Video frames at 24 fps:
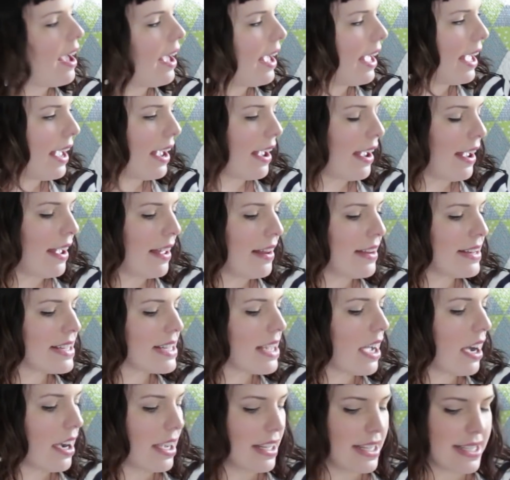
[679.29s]
And
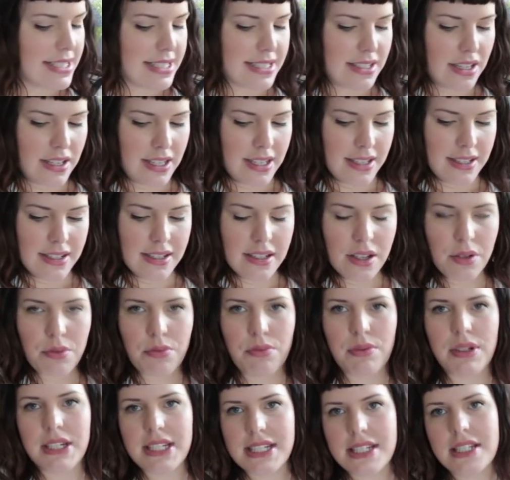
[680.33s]
I decided a
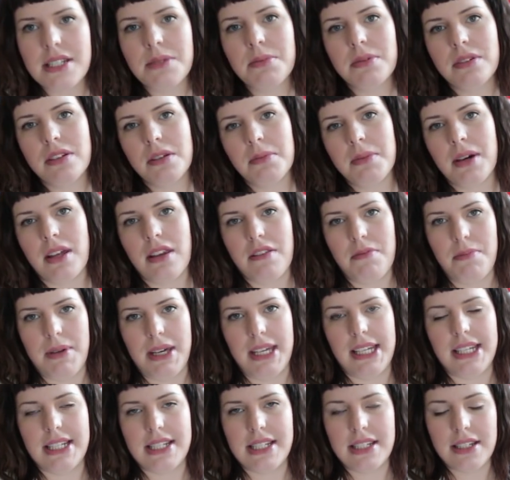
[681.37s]
reasonable amount of bags